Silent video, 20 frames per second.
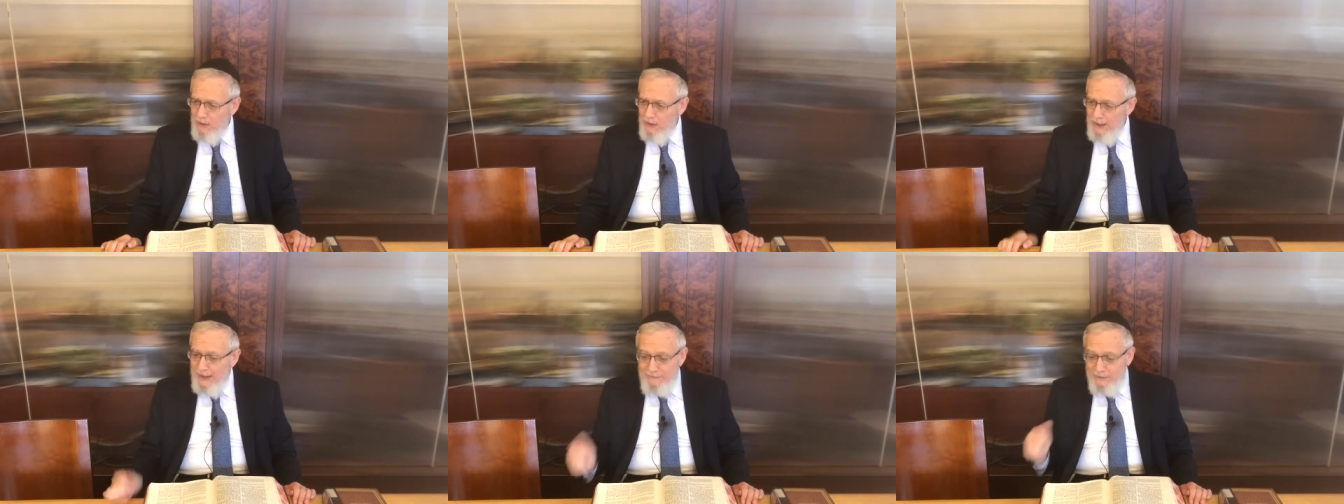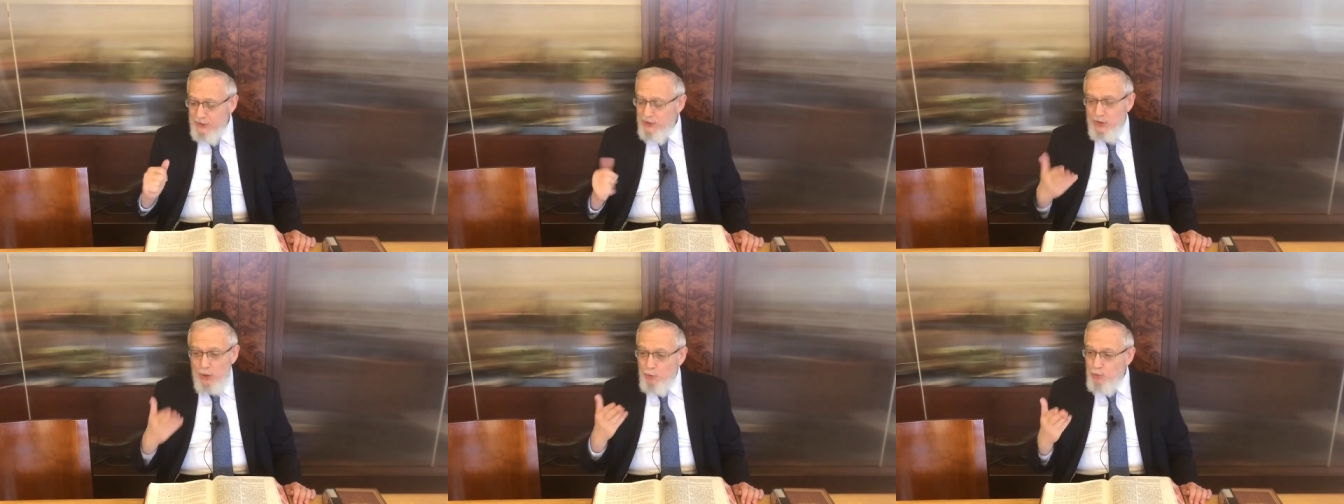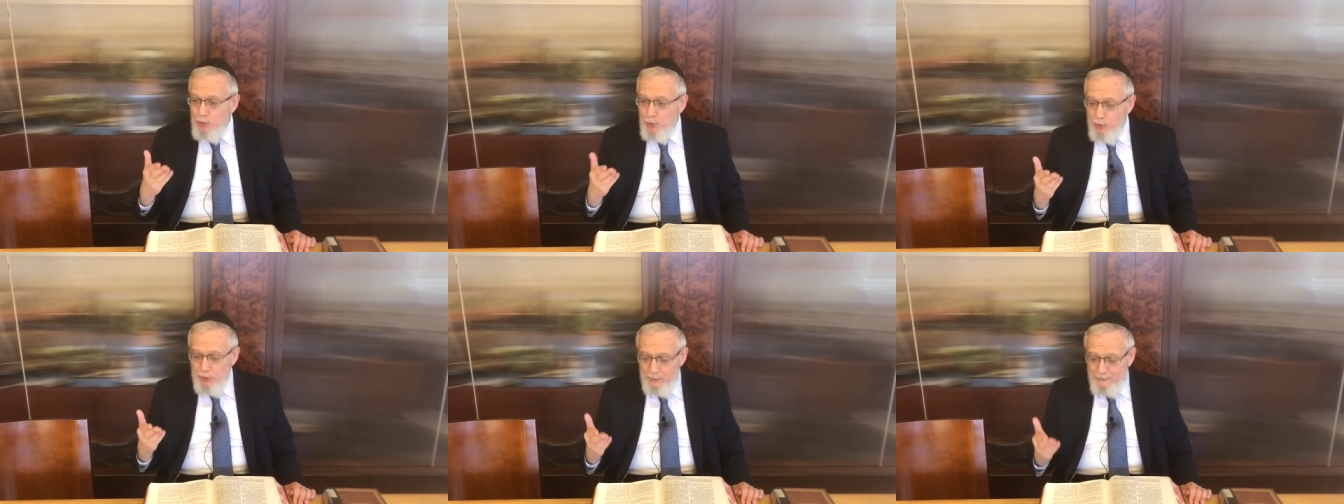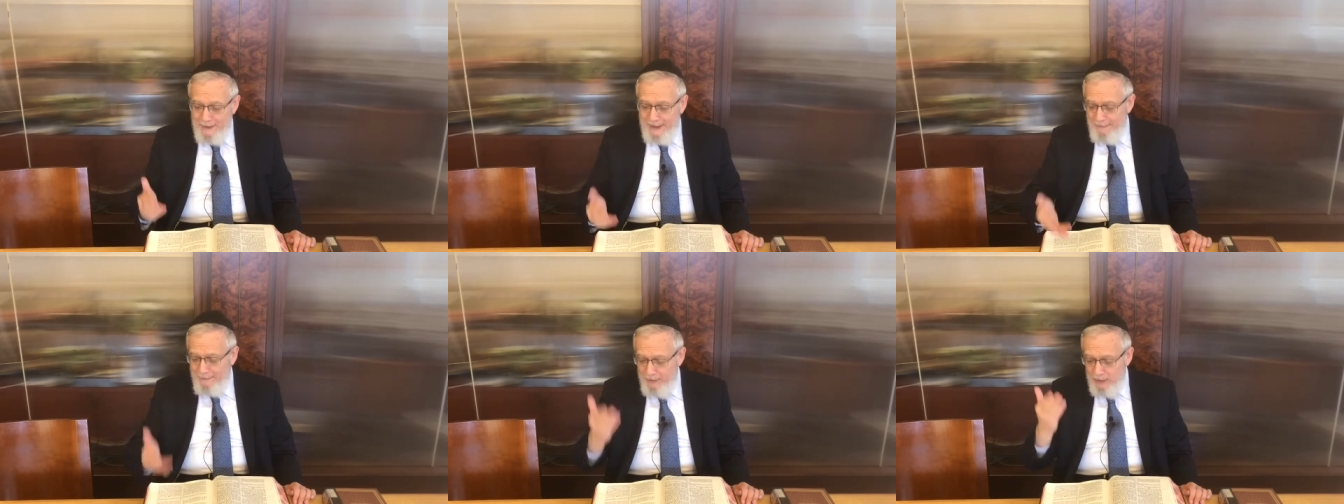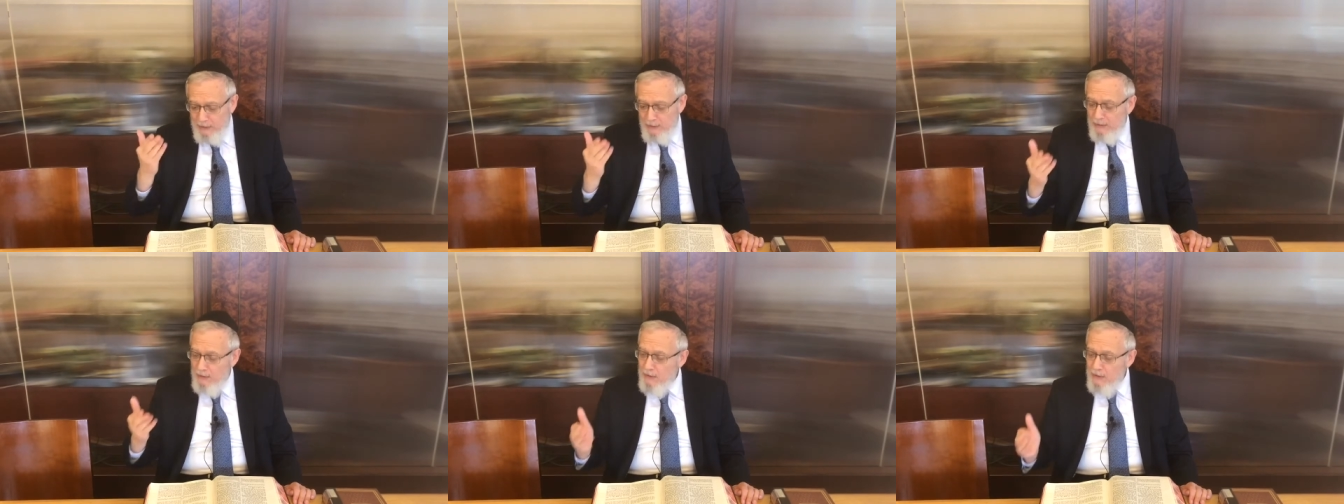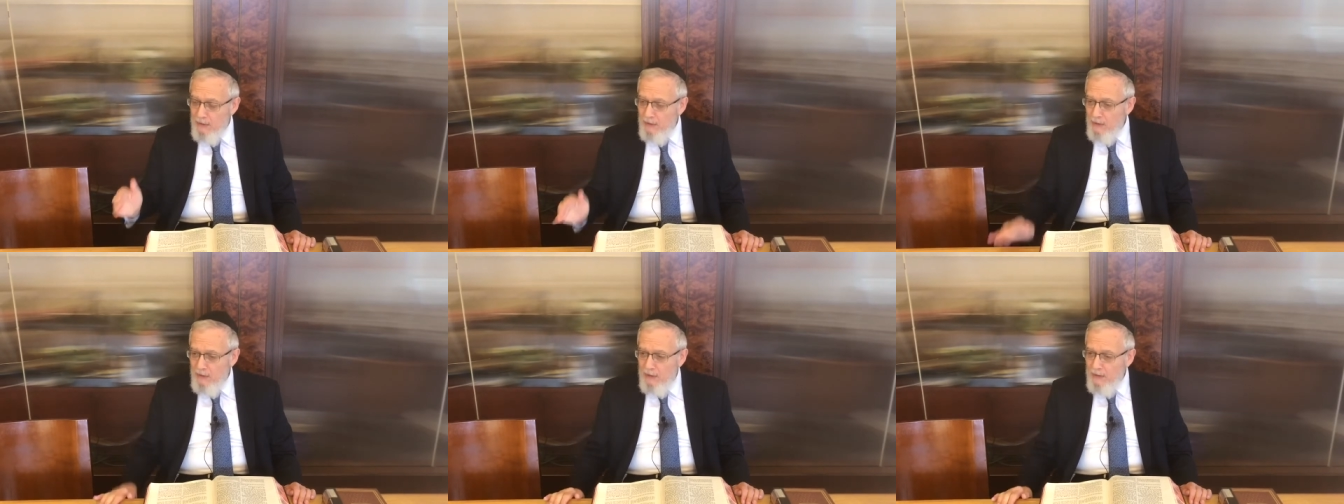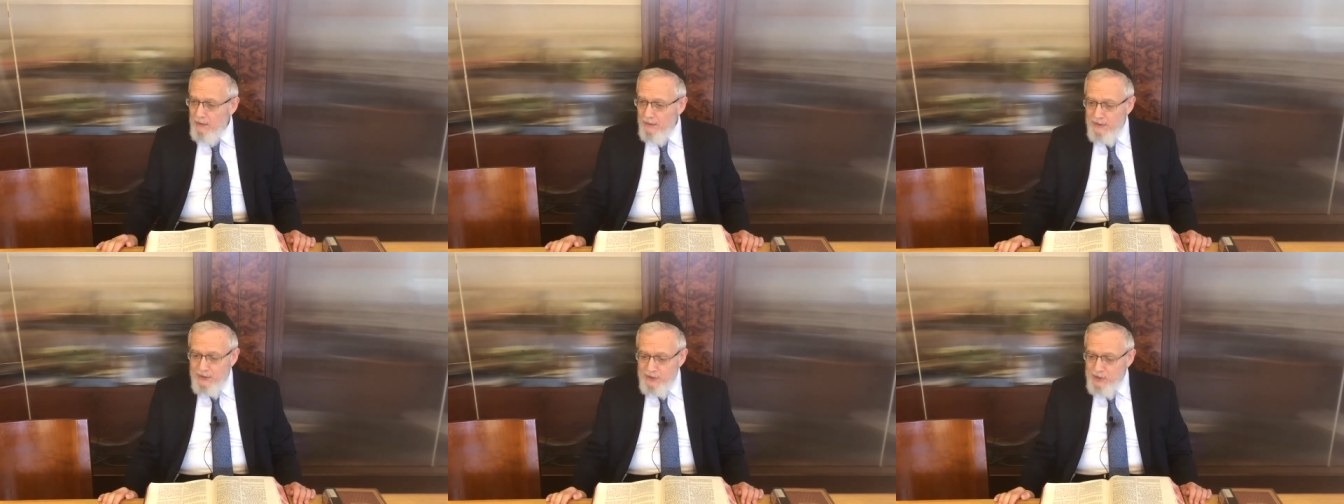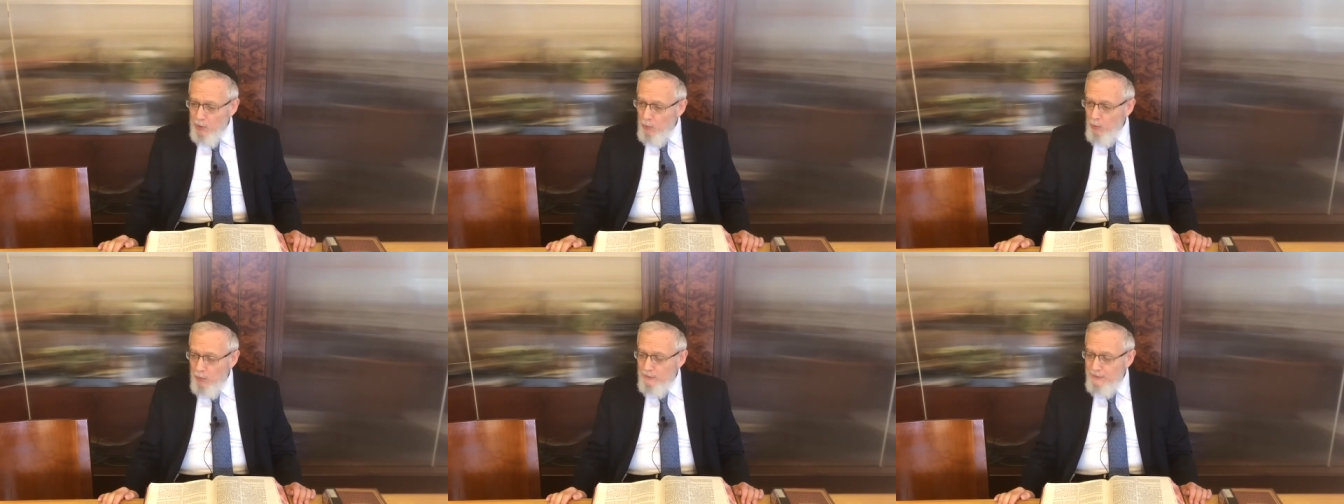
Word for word: If there's no Jewish people, there's no,